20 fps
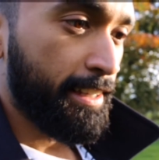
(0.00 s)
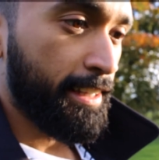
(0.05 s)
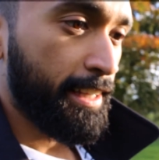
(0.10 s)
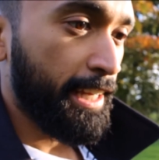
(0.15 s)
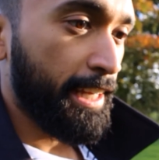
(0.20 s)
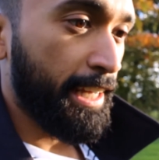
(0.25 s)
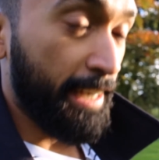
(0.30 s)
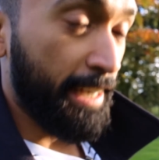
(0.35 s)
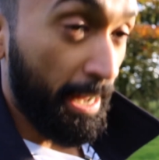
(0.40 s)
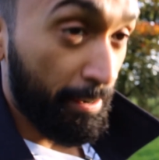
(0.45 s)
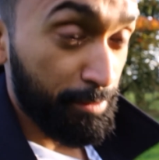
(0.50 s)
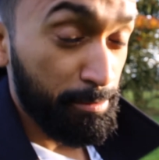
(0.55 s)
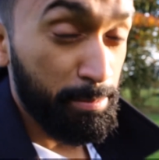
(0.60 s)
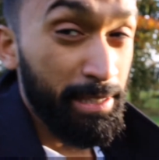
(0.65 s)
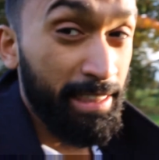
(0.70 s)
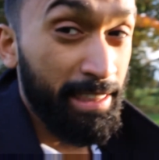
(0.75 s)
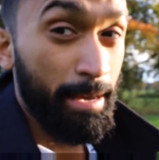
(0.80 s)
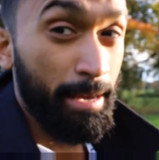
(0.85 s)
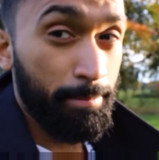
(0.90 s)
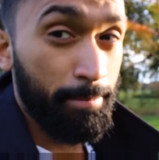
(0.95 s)
it'd have to be
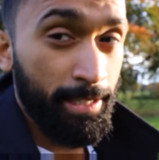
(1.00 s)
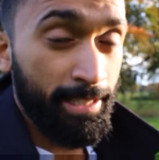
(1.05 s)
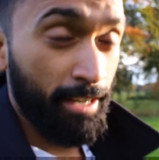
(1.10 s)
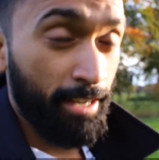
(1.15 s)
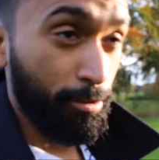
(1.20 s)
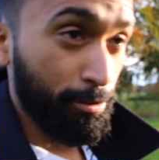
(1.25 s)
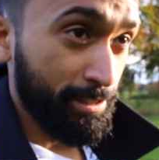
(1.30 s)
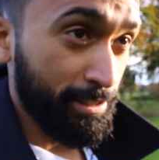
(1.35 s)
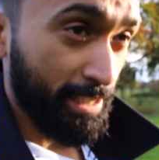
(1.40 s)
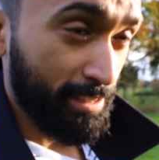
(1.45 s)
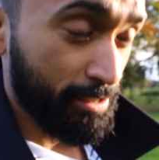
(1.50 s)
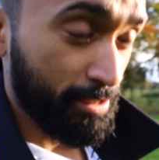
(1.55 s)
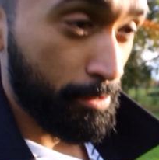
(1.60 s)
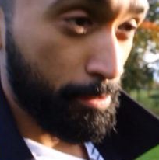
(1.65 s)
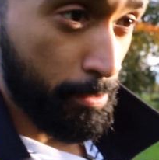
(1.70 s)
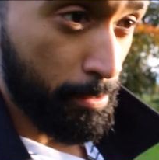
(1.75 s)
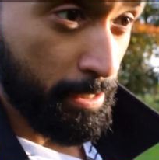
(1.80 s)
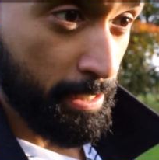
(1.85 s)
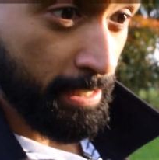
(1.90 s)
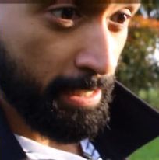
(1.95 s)
them that contacts you.
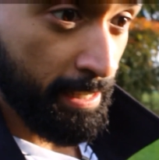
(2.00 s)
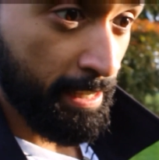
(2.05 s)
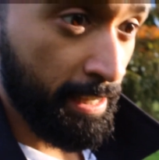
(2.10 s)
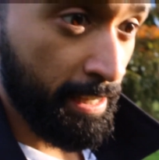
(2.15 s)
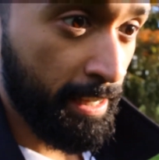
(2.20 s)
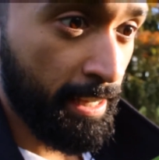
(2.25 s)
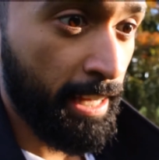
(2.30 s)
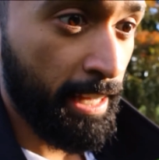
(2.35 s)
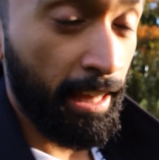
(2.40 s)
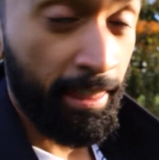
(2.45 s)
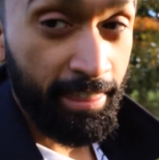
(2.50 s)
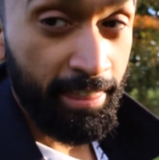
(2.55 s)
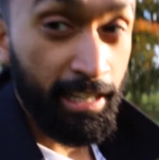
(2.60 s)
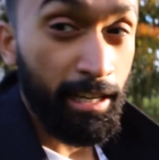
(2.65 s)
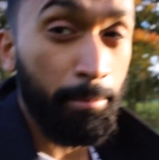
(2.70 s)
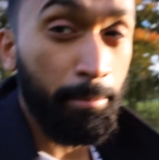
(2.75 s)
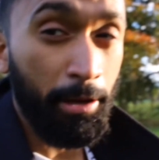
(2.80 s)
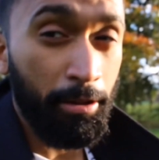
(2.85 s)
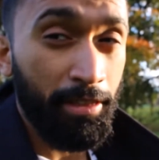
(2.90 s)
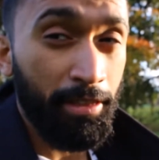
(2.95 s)
And think
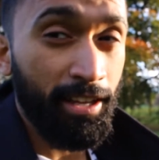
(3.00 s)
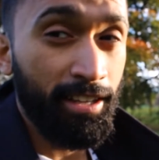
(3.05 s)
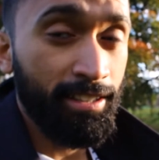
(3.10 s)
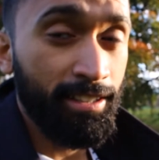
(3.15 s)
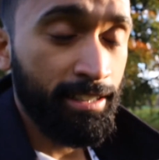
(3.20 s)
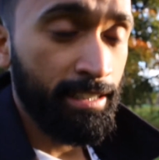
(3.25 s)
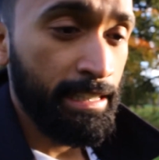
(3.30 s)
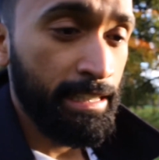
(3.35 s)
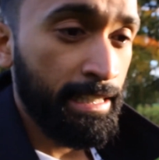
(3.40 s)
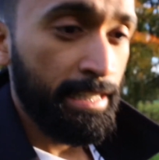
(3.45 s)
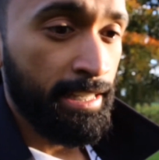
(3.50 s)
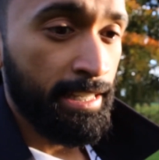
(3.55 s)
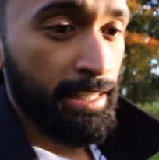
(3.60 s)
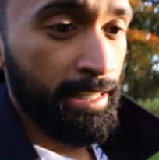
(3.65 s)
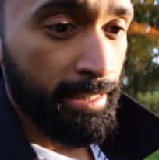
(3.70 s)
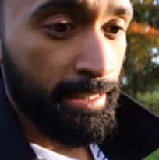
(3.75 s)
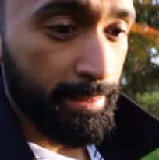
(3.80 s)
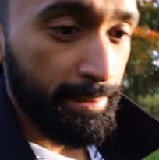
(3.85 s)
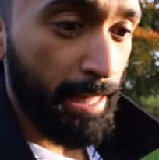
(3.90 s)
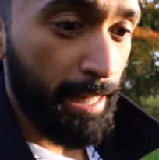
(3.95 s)
about that.
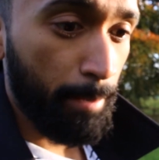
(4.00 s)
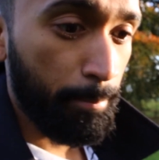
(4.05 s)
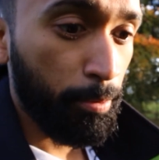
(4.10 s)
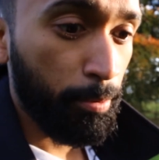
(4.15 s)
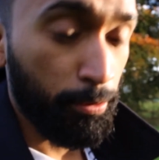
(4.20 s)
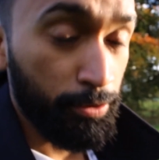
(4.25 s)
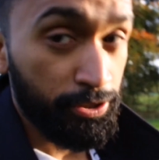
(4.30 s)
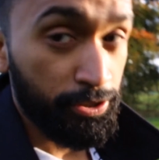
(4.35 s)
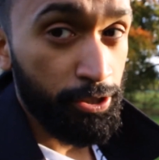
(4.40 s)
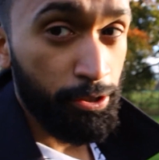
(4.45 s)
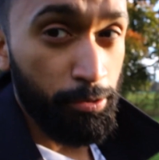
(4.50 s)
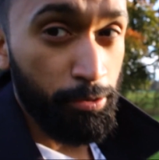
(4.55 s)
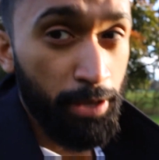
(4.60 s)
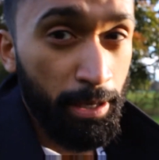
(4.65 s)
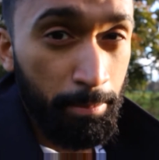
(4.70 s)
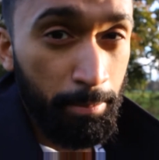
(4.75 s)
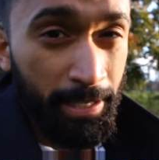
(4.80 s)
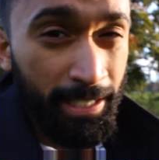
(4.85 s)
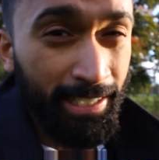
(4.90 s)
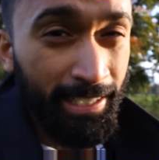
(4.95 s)
That puts you
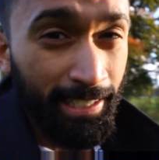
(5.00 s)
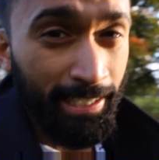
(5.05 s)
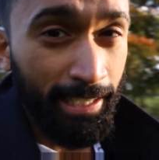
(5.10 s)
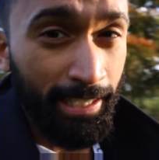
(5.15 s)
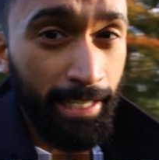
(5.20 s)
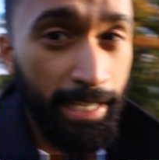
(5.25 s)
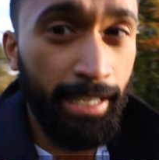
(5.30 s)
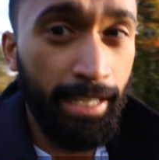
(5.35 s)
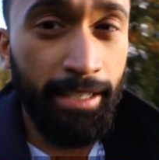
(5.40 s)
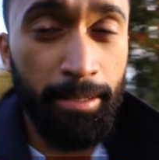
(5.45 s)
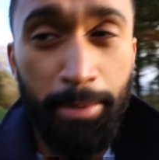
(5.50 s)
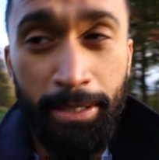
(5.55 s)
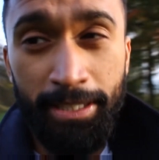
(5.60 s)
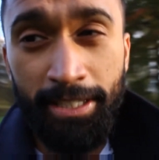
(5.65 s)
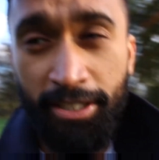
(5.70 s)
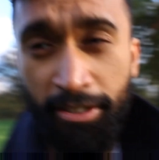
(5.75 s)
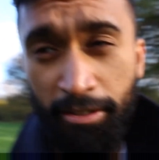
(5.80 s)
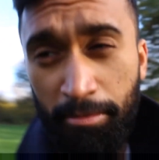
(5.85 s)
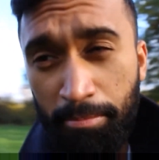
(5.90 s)
immediately in a position of